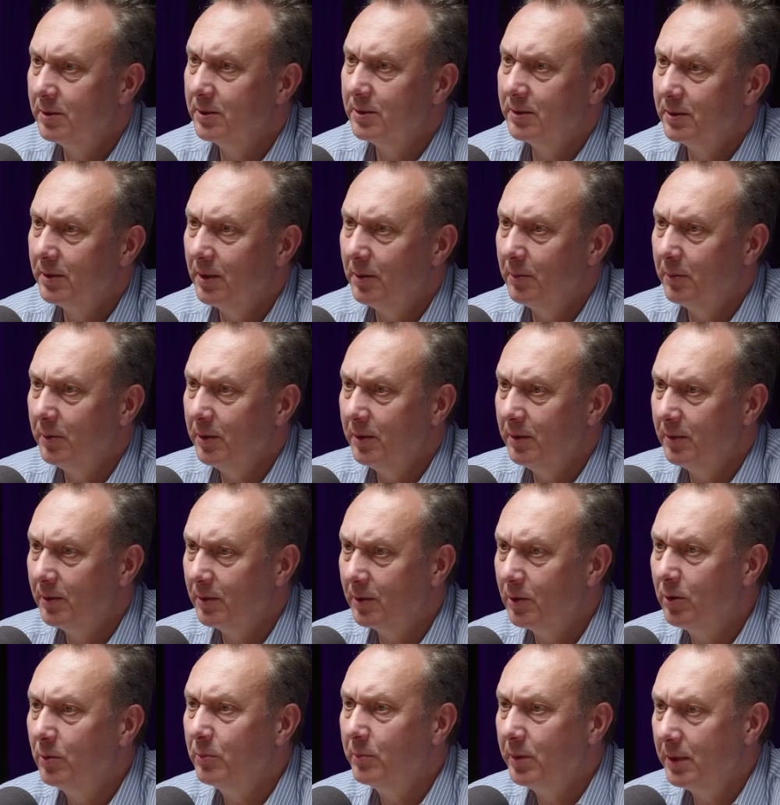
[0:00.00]
I mean,
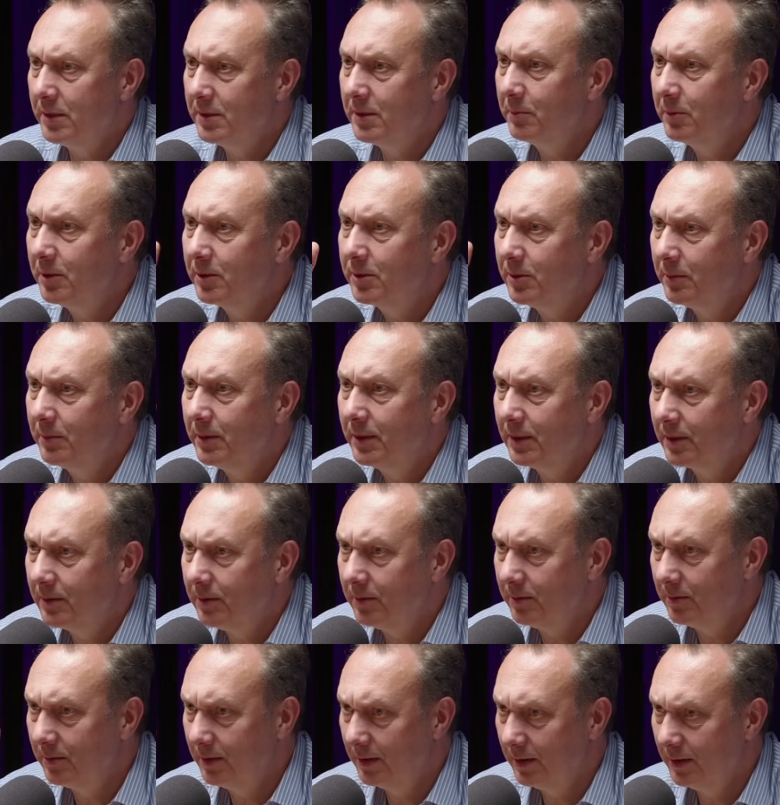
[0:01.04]
combustible
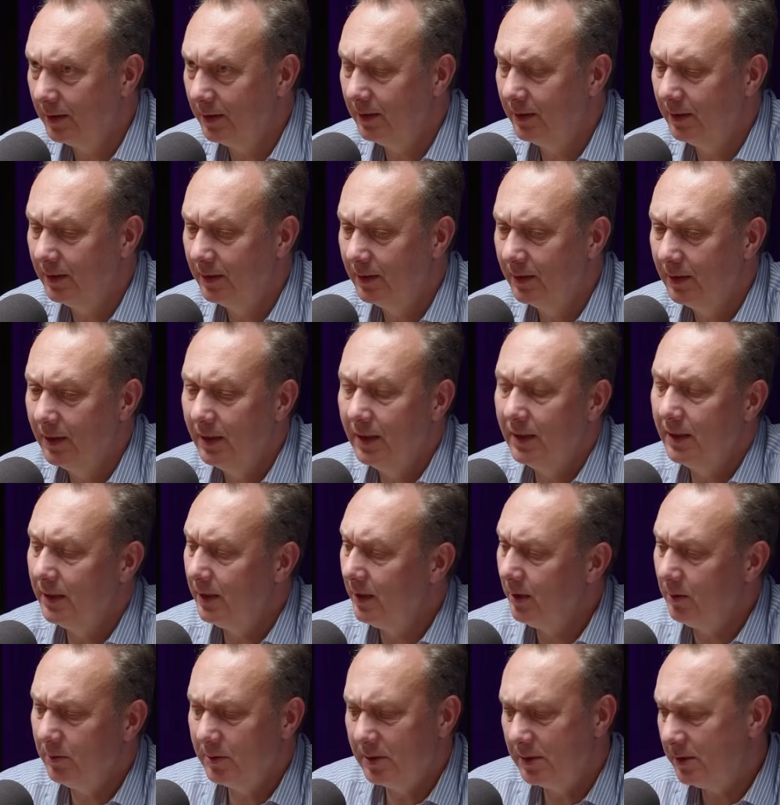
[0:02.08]
tobacco. Mm-hmm. Yeah?
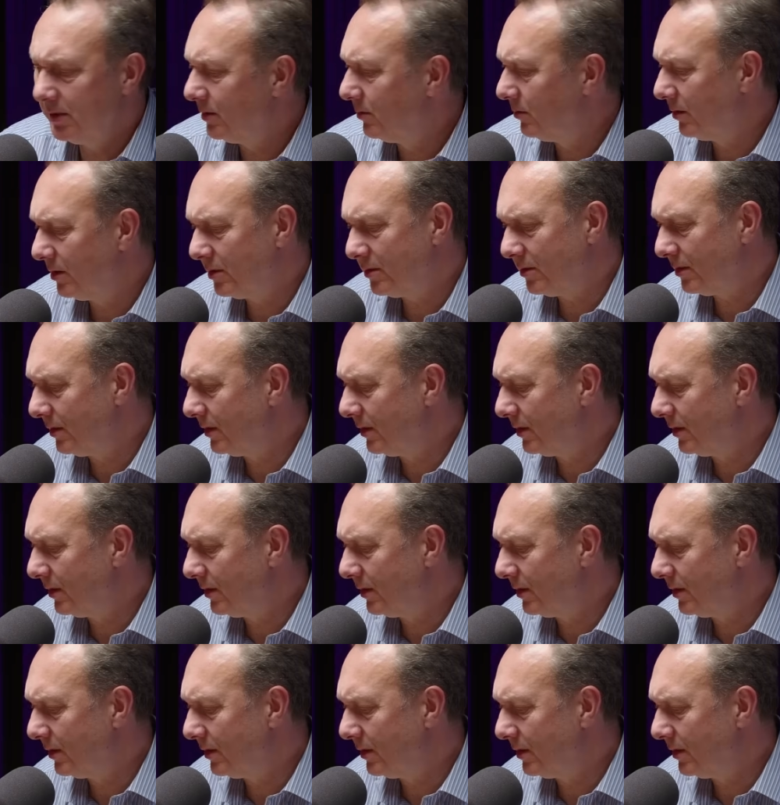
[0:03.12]
Now the situation